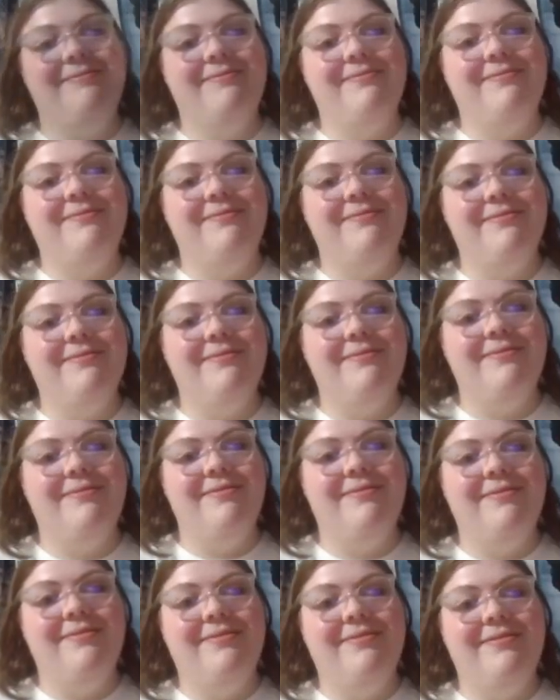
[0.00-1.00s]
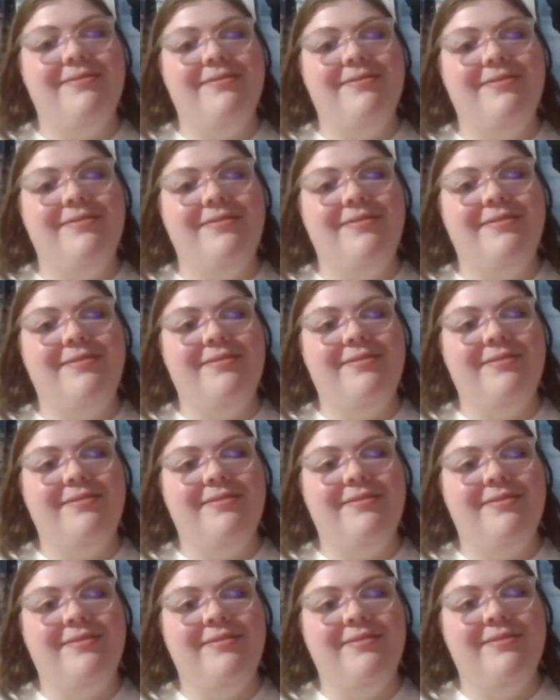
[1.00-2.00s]

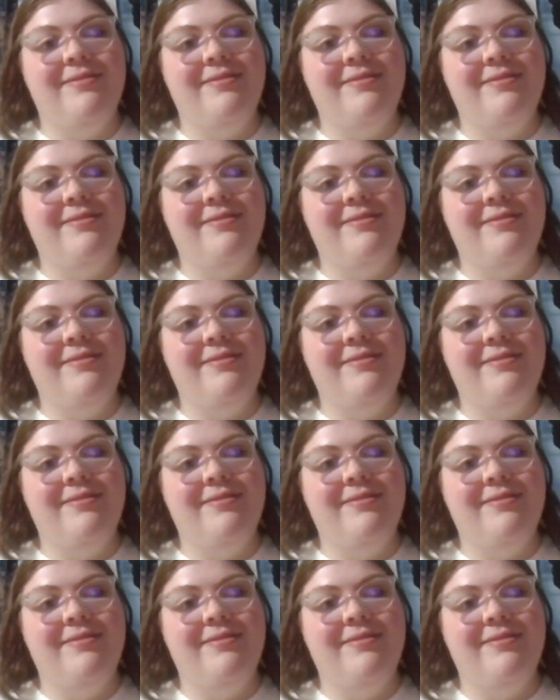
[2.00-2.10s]
[no speech]